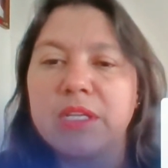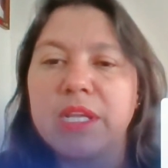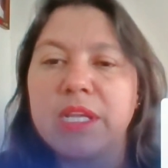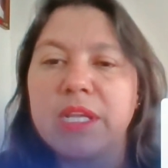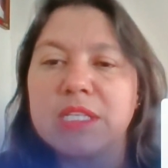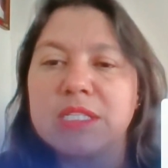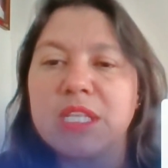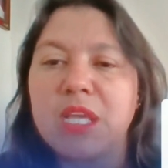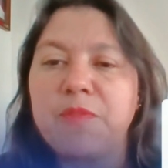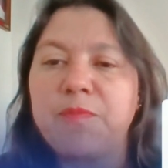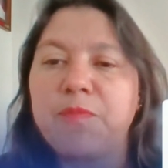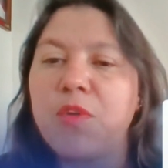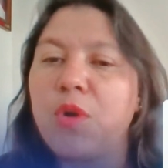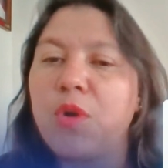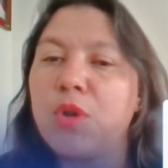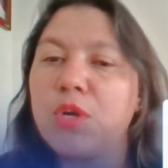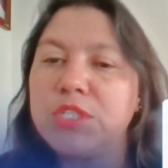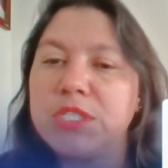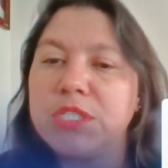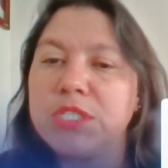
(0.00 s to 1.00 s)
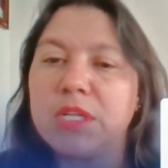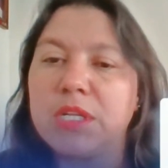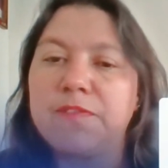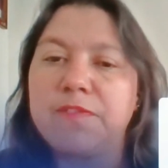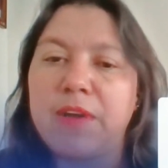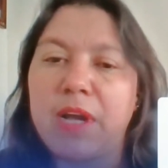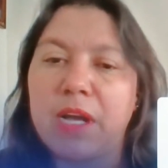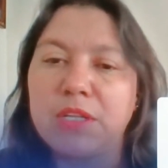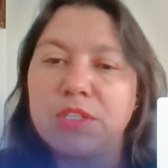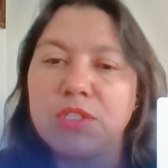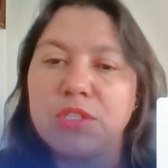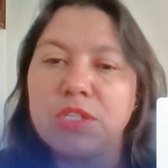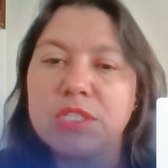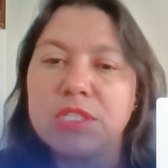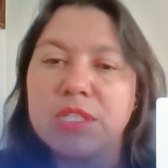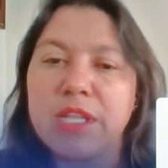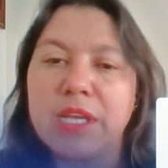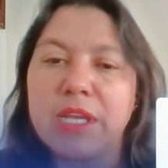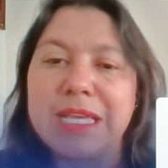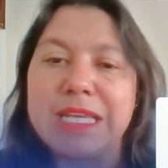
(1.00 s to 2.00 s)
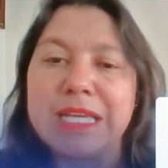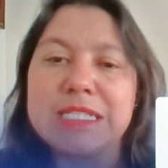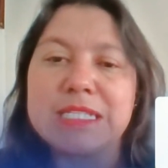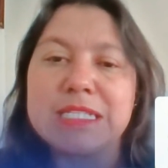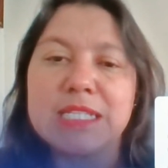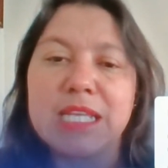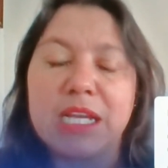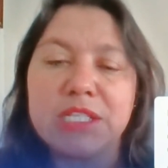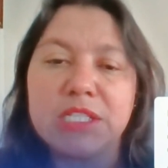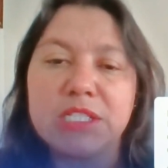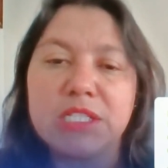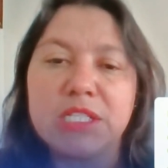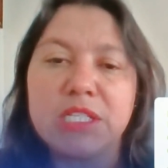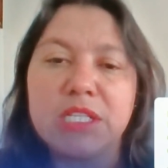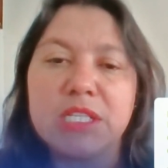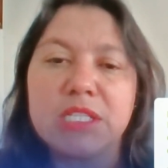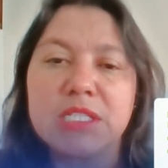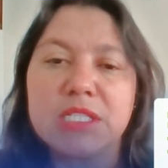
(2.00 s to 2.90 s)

The psychological factors like anxiety,